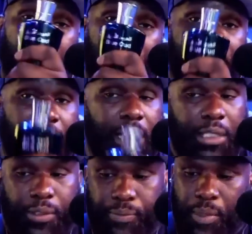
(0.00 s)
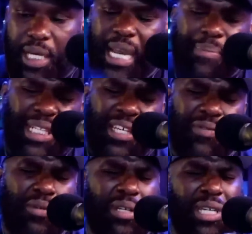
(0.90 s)
of this, and I believe
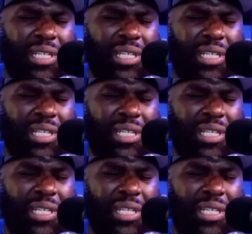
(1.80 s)
you can get